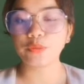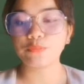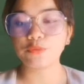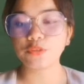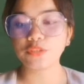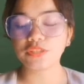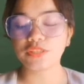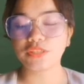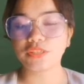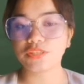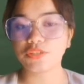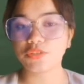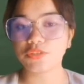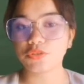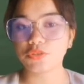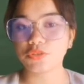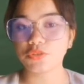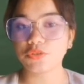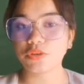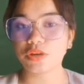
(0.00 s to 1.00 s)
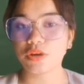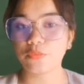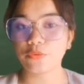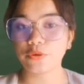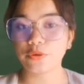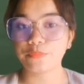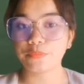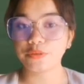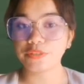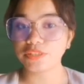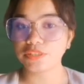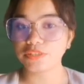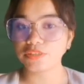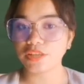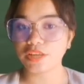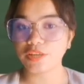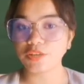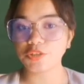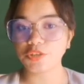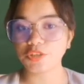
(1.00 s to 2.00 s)
proceed to our
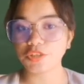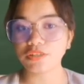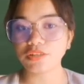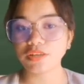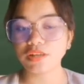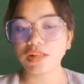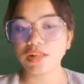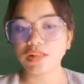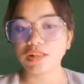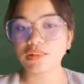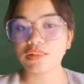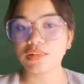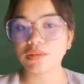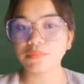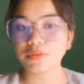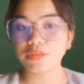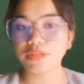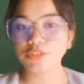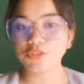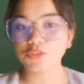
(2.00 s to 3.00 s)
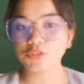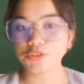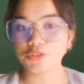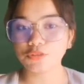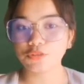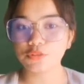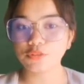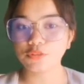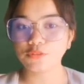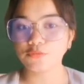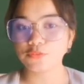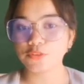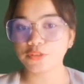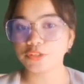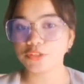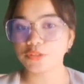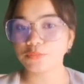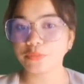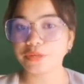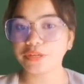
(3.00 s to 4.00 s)
presentation, let me introduce
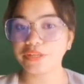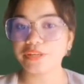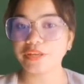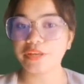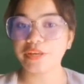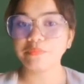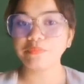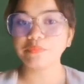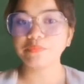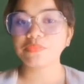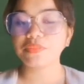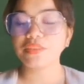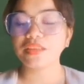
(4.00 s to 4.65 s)
first my name.